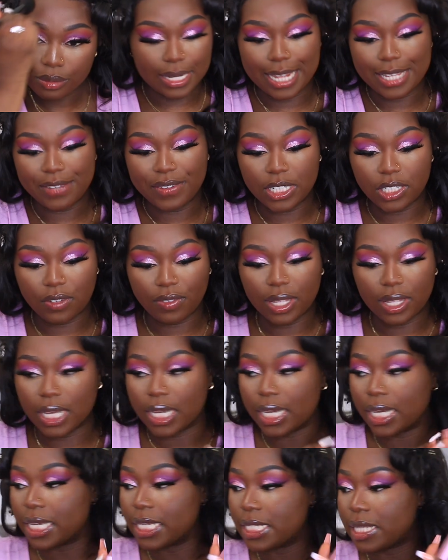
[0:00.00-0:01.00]
Let's finish off the
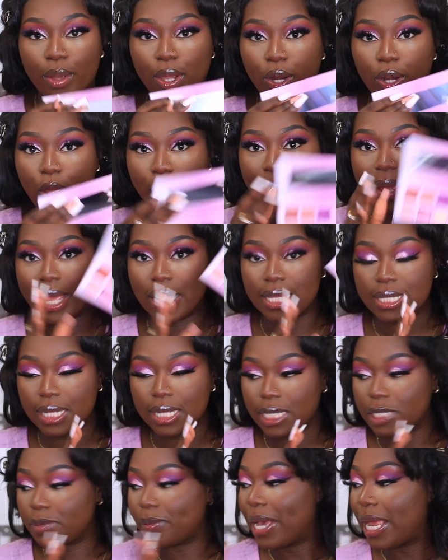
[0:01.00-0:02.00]
eyes. Gonna go back into
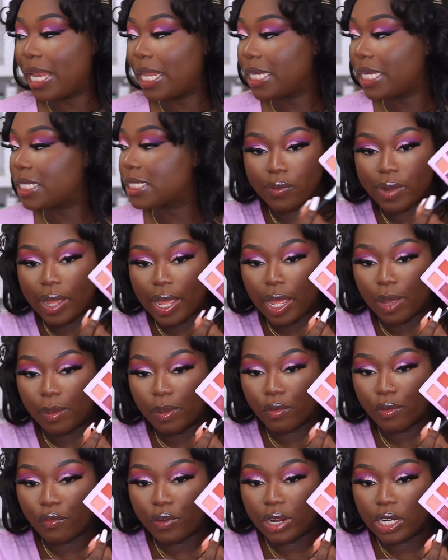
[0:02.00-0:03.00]
this palette,
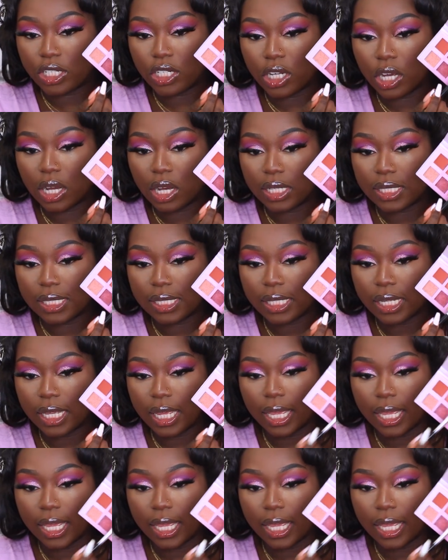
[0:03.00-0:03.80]
grab Rich Auntie